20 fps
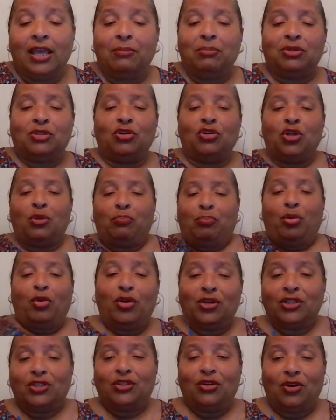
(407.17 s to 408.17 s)
Petula
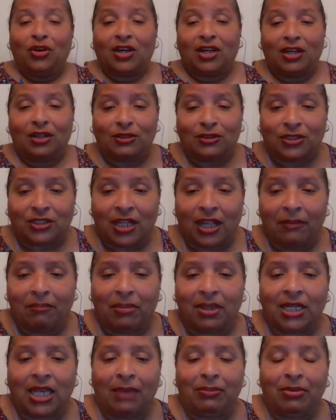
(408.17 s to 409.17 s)
pulled the door closed,
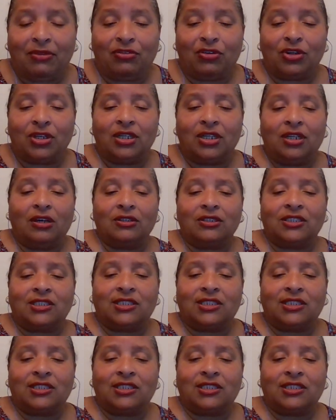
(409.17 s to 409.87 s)
but not before the dog